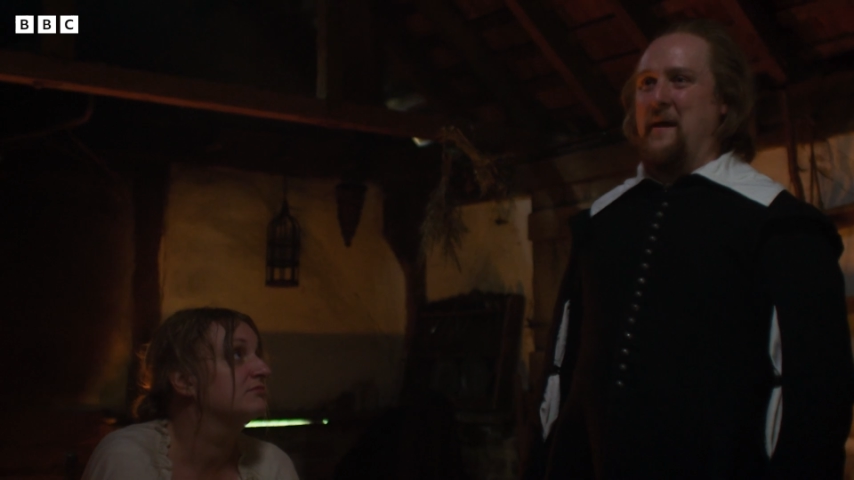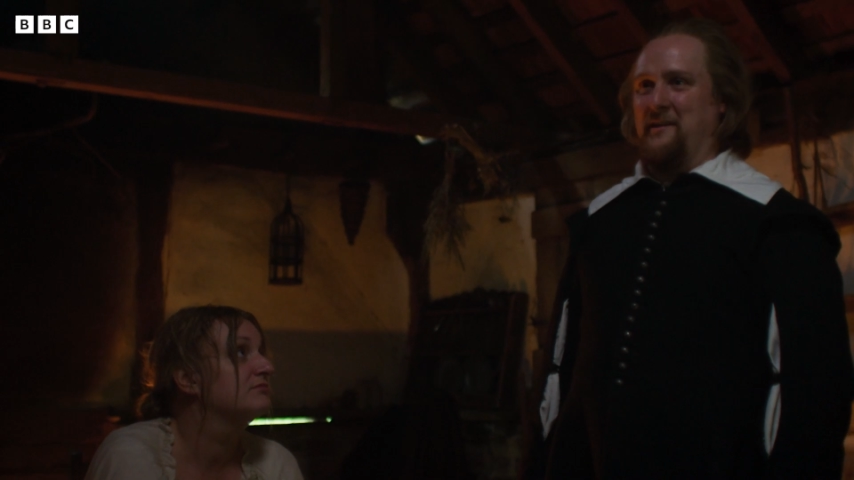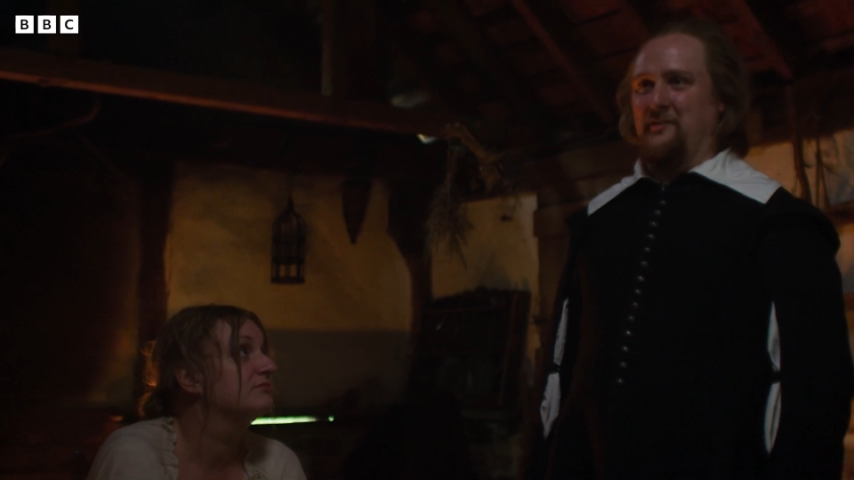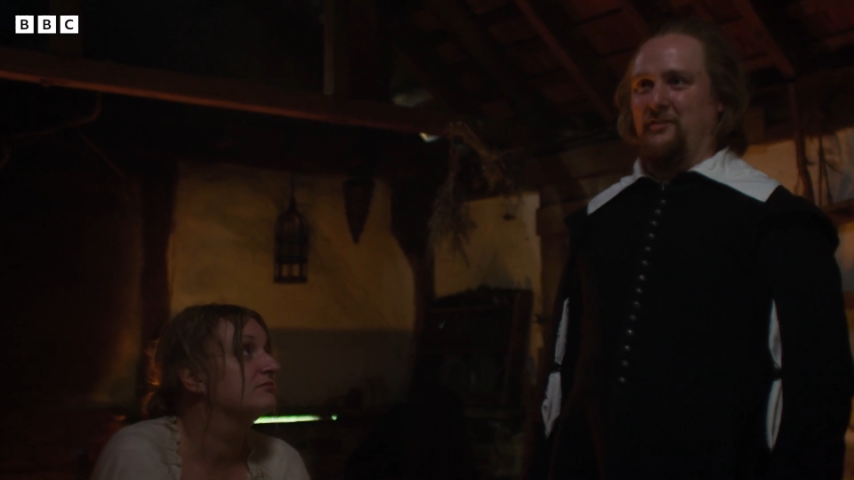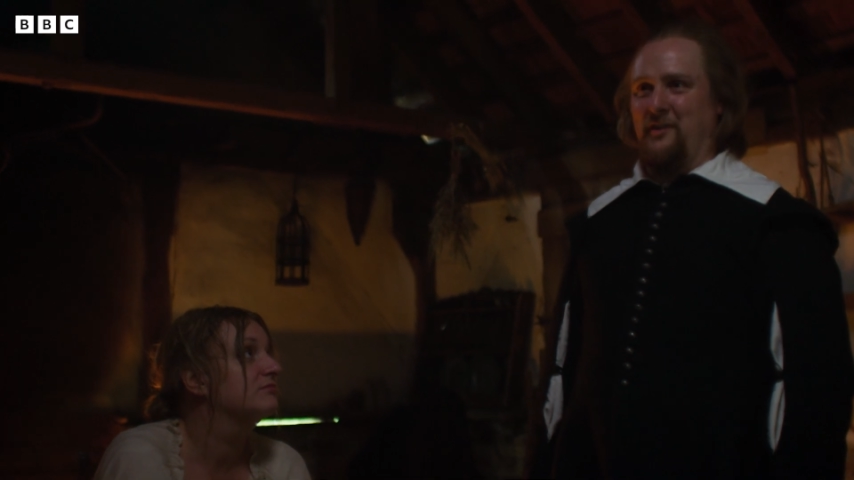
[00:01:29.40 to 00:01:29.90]

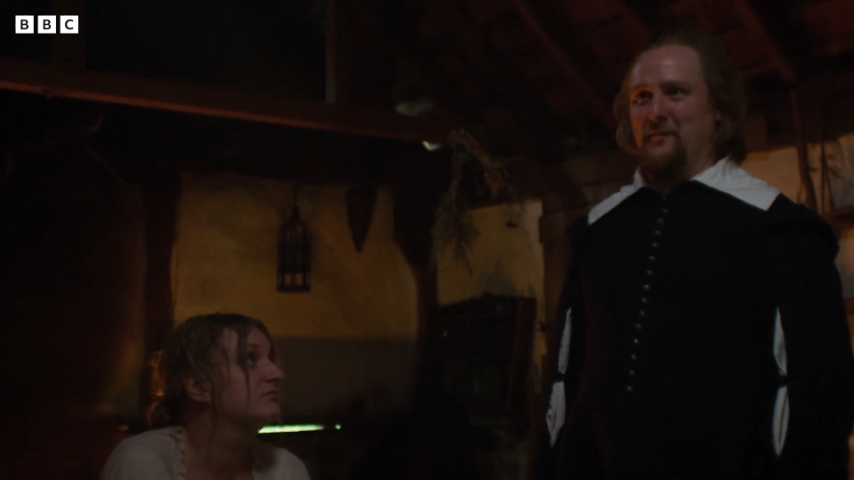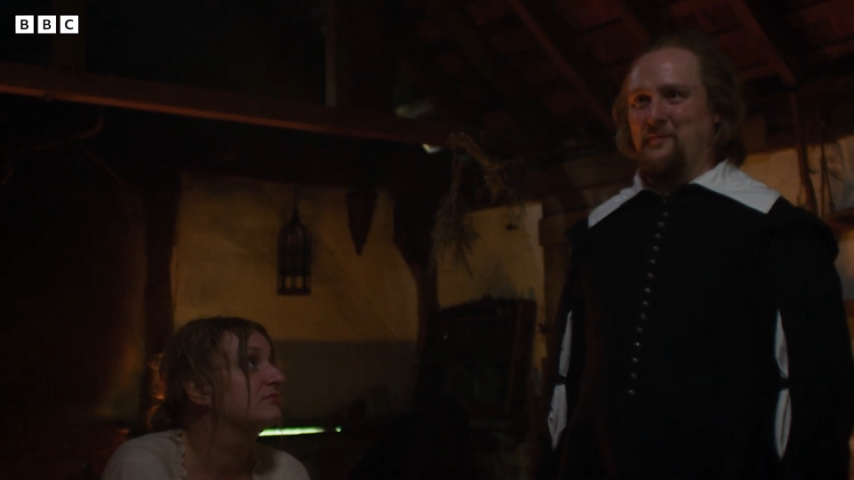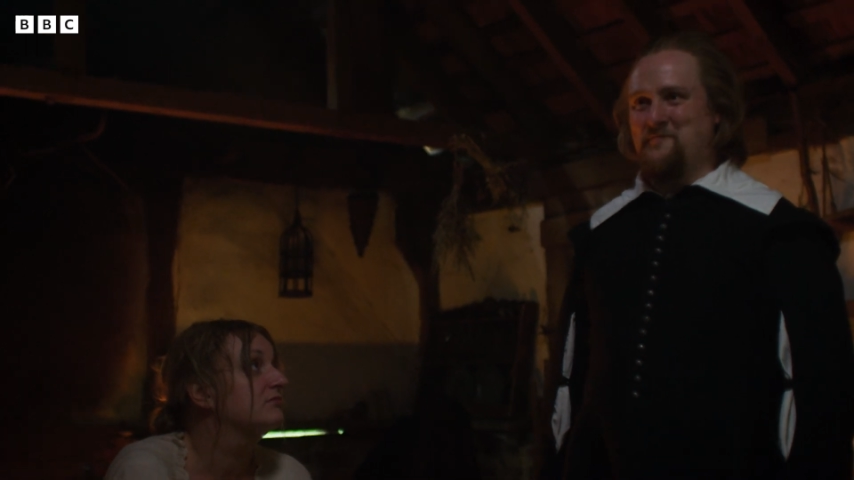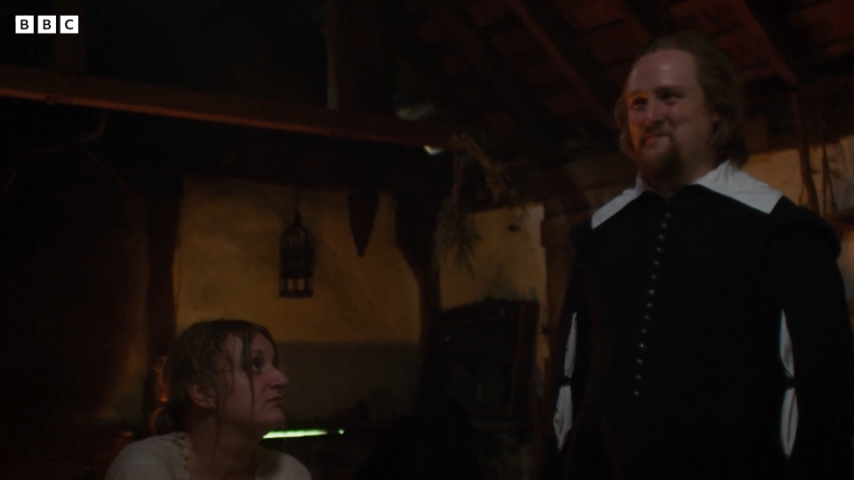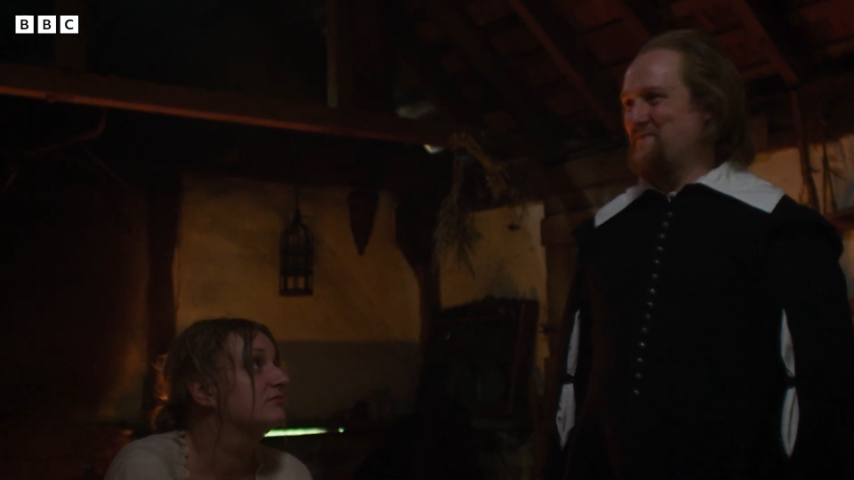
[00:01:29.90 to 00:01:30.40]
Bannister.
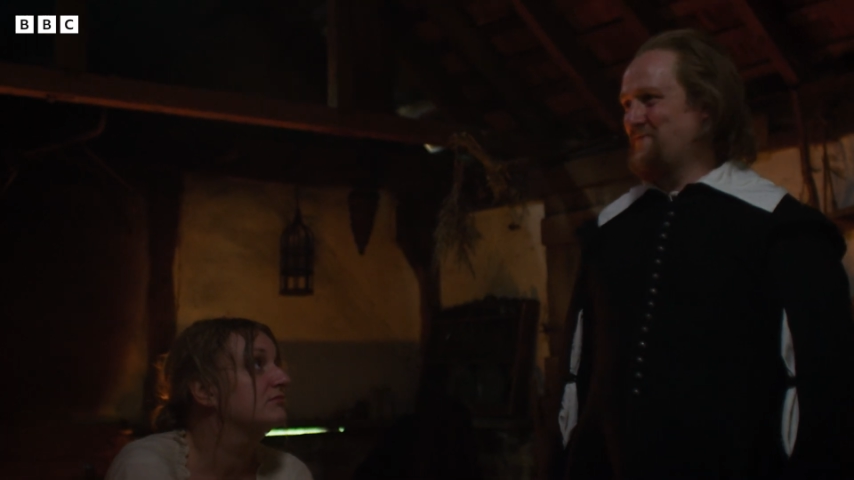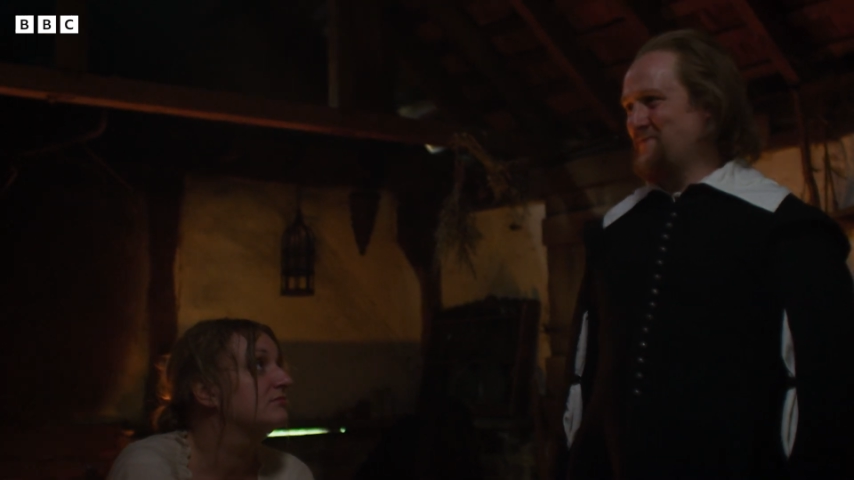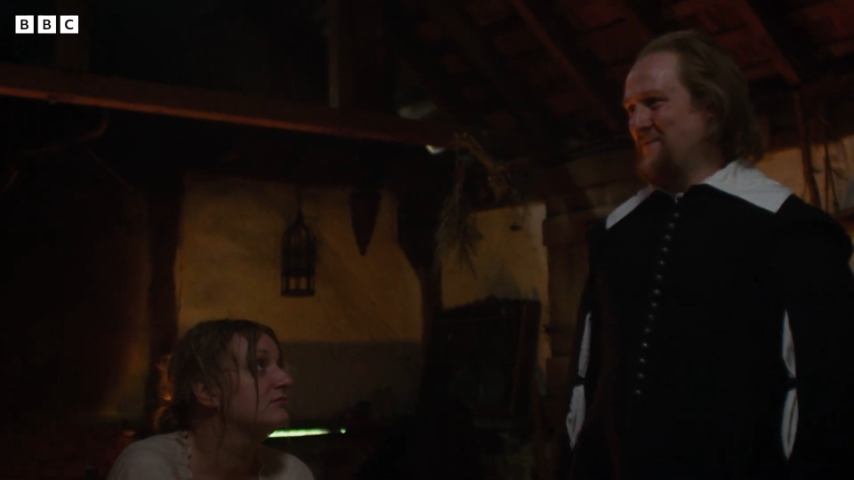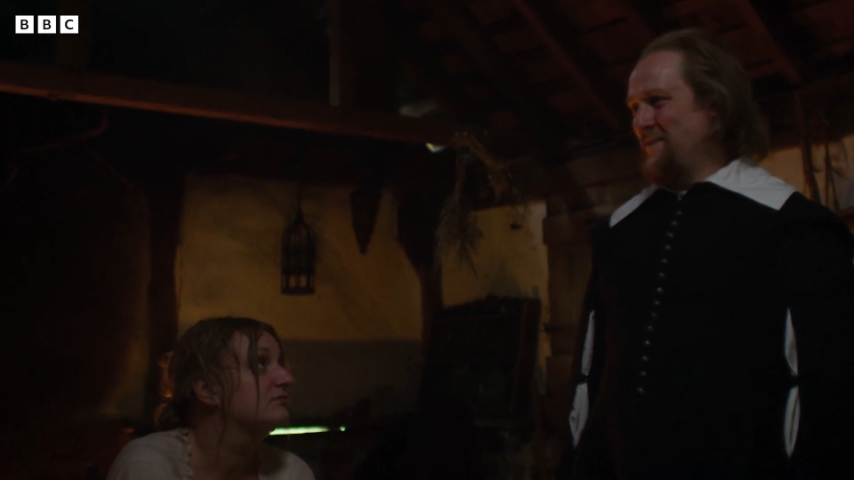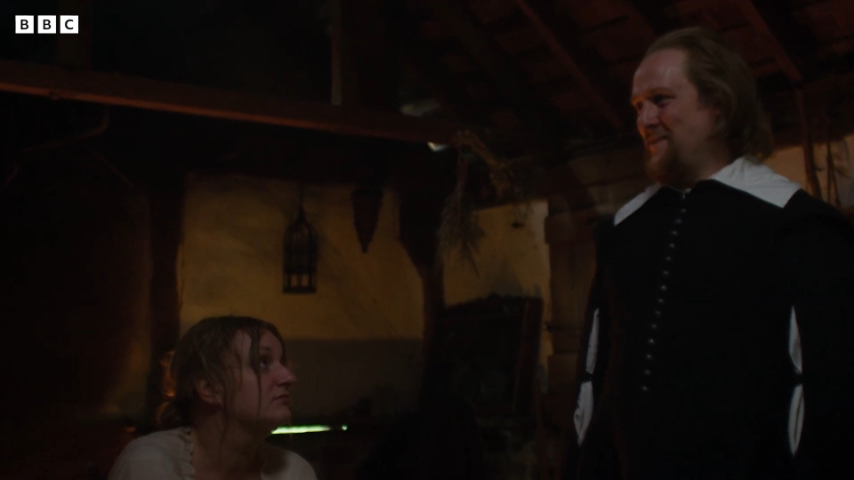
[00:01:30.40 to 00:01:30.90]

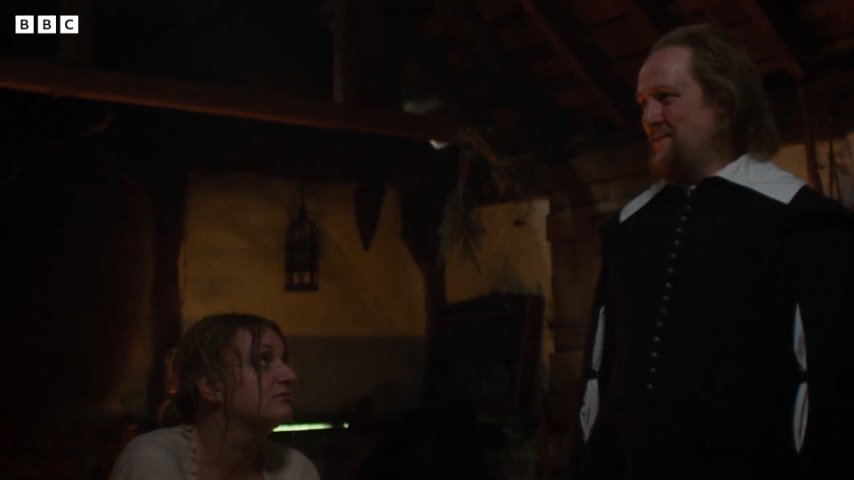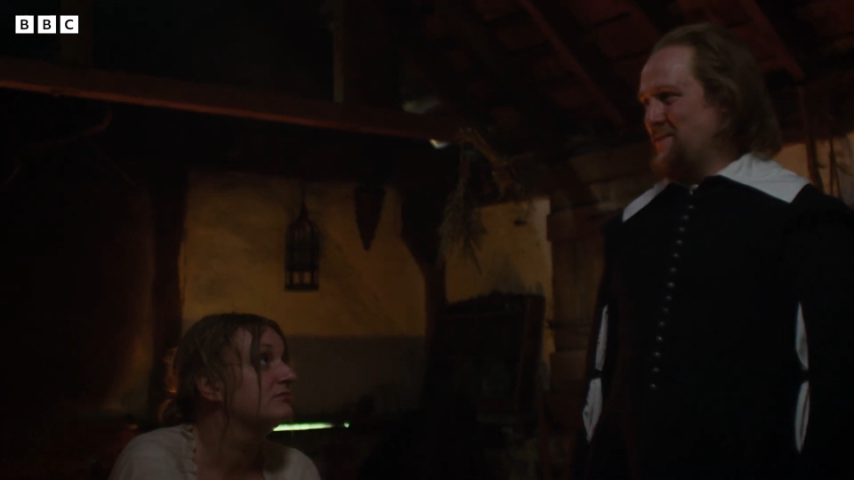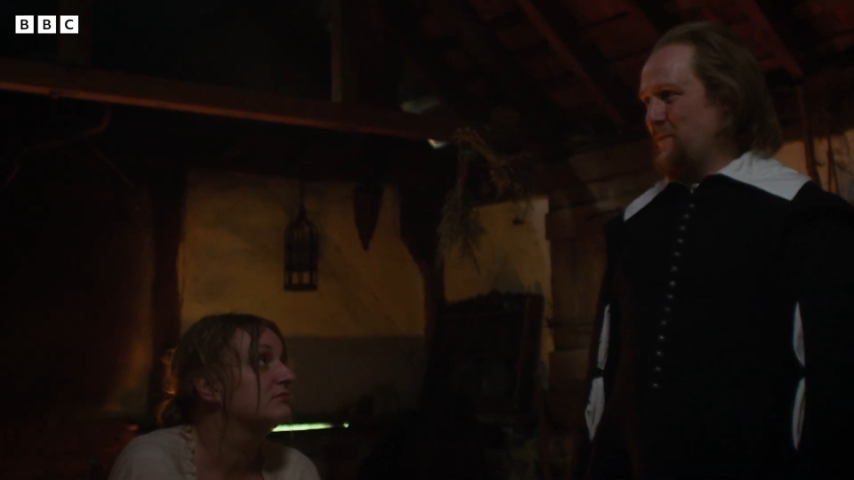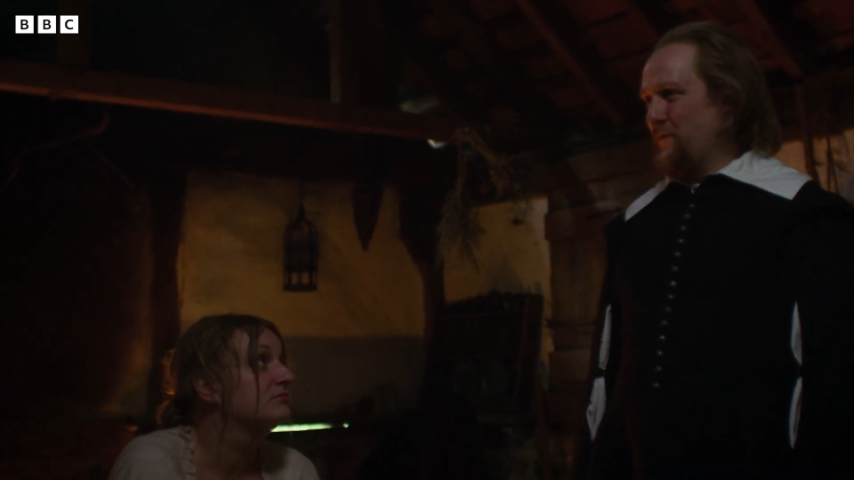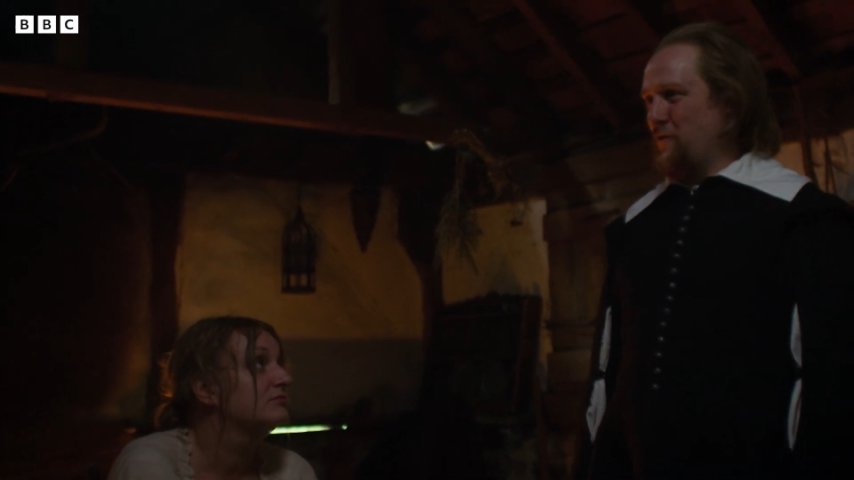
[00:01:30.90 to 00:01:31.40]
Some